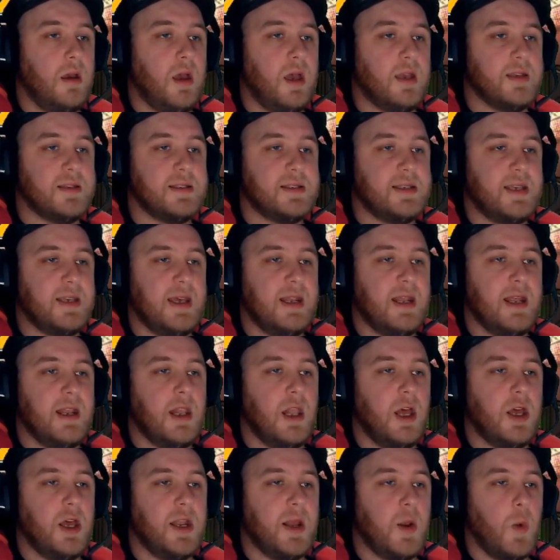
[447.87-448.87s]
skill in
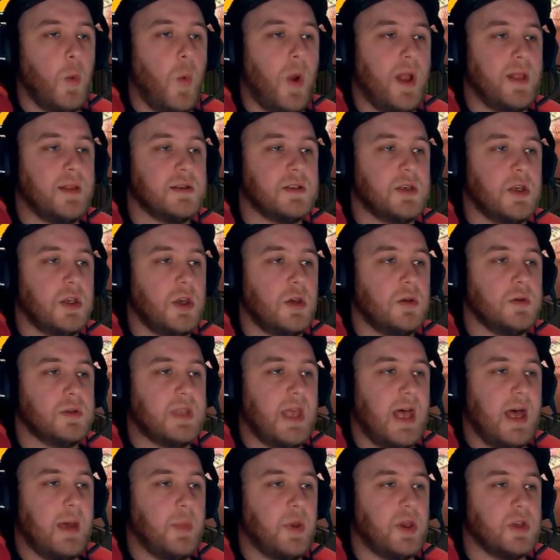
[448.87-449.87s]
learning when to use
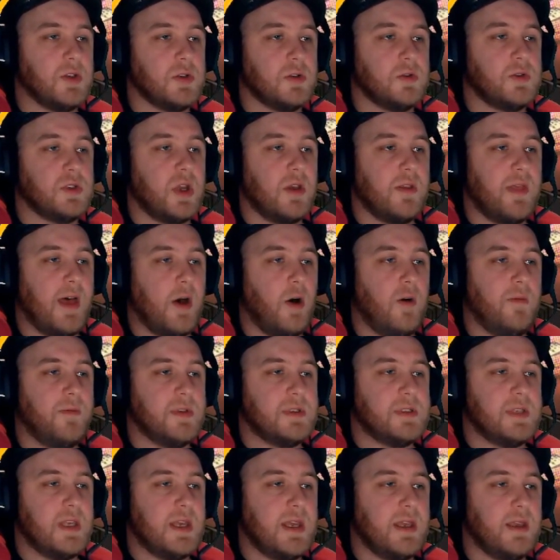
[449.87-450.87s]
that, because also that
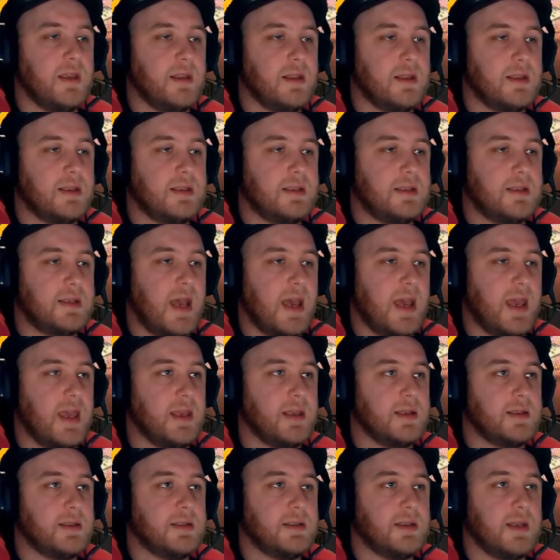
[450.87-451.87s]
obviously
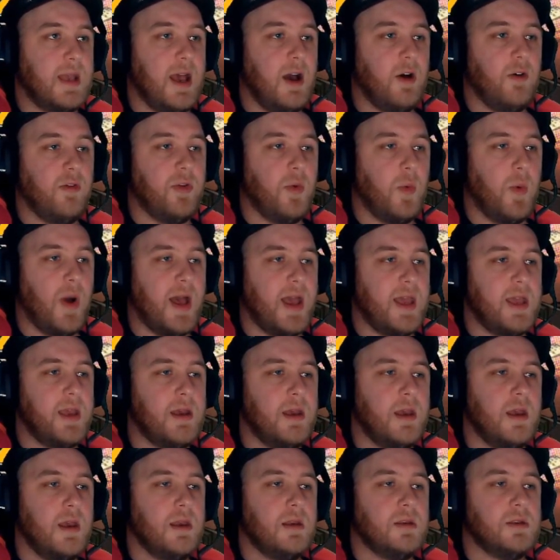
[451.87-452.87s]
takes health away.
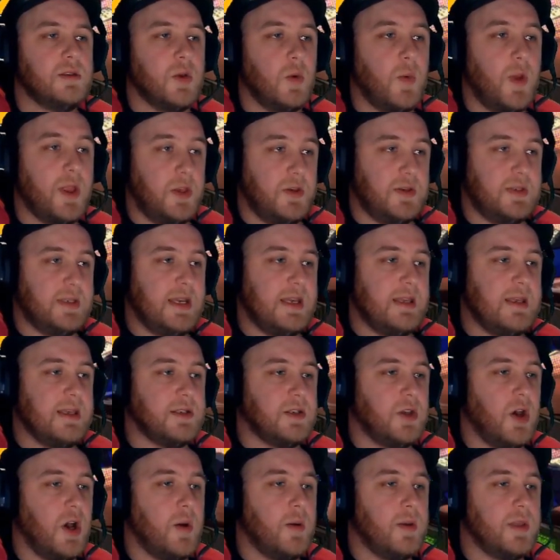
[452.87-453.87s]
So when you see
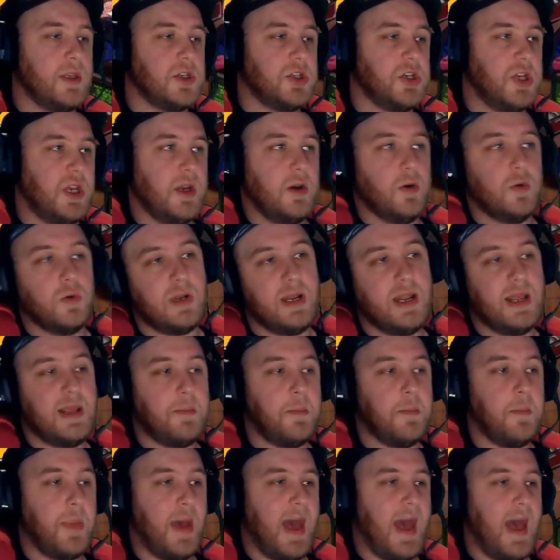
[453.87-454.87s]
this guy with a shield lean
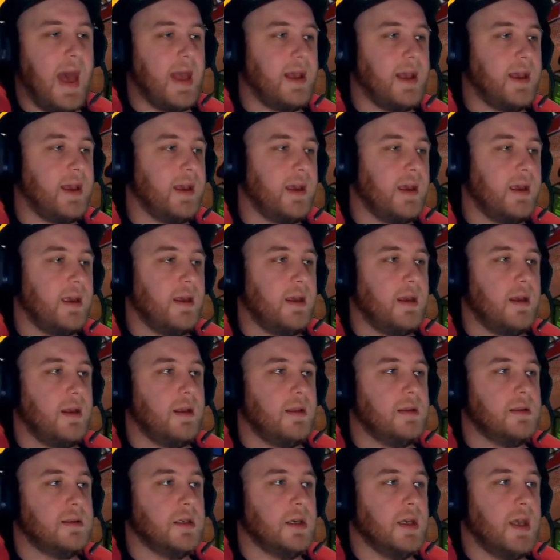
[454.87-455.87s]
back
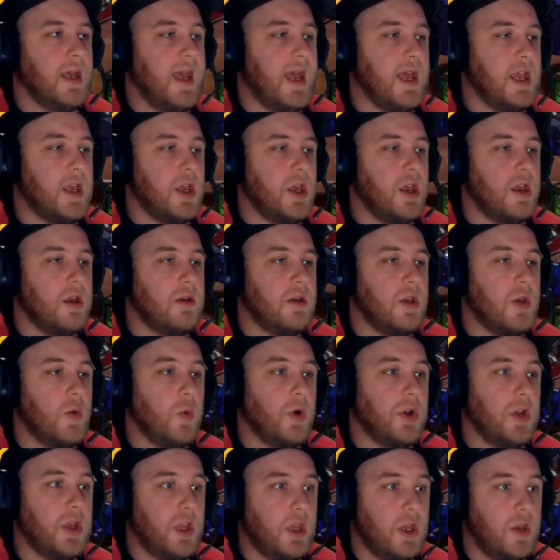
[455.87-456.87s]
to hit you, you
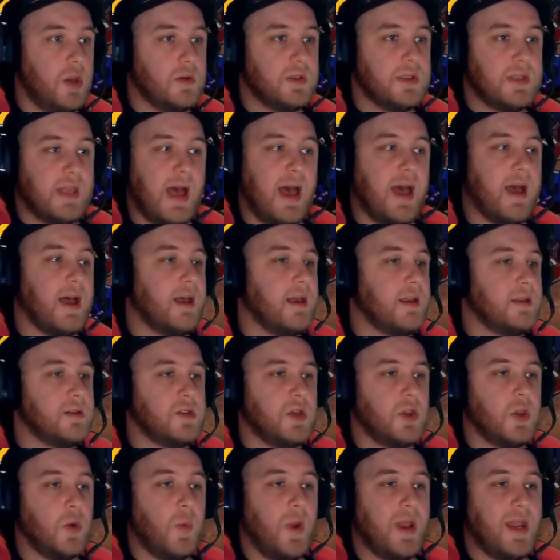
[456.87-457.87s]
want to use that
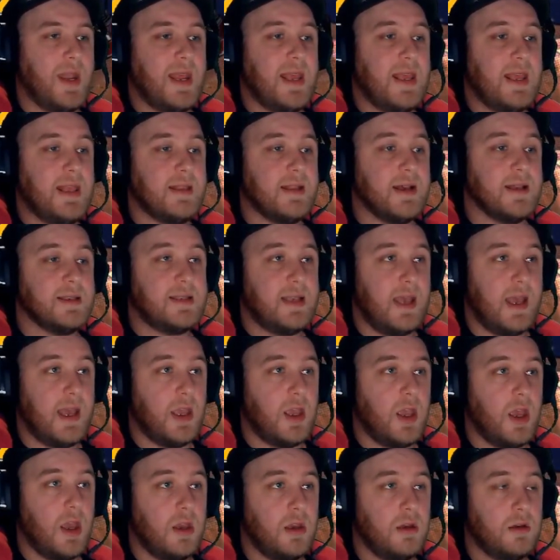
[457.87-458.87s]
so that when he does hit
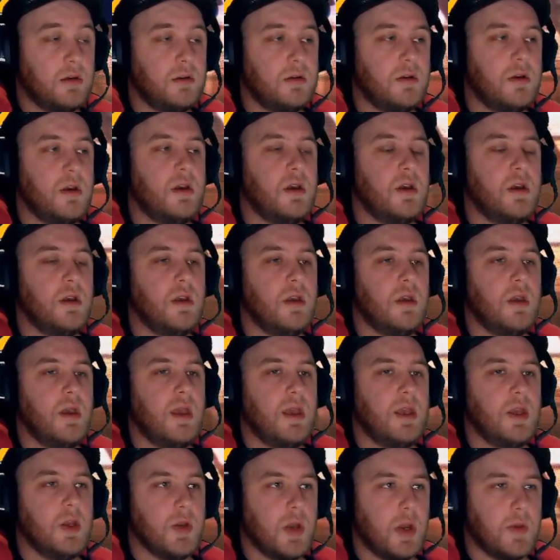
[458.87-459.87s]
you,
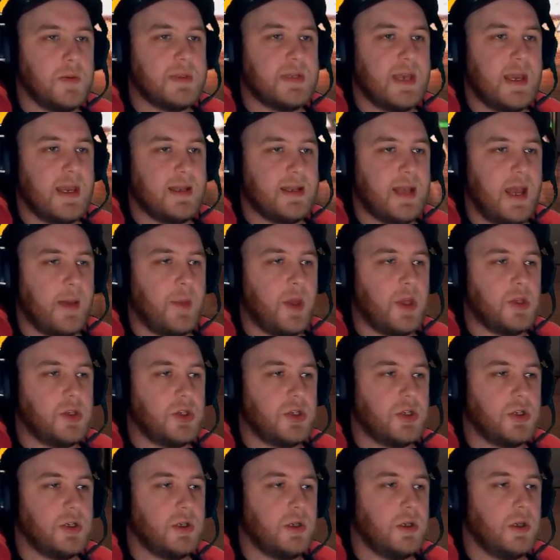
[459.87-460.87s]
you don't take
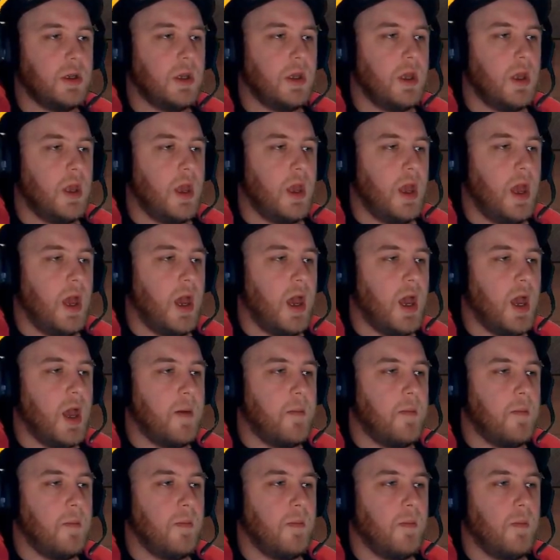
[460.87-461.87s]
damage,
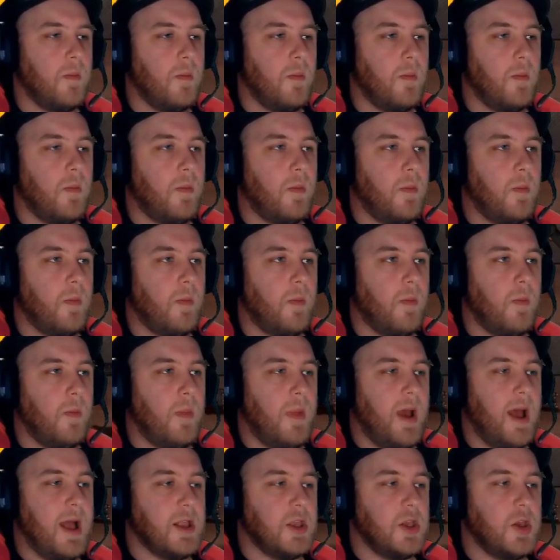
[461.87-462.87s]

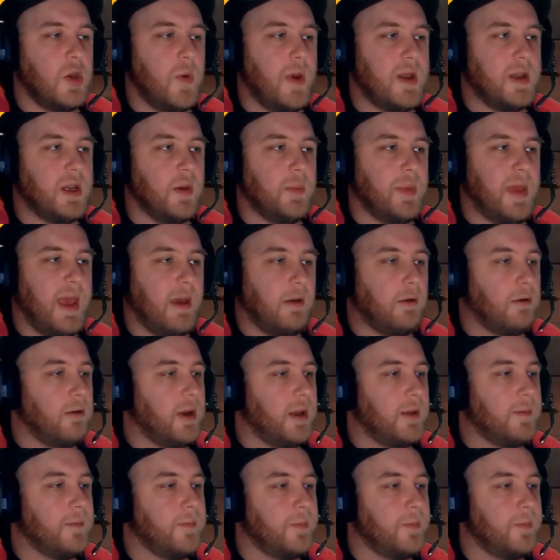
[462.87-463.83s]
and you end up countering.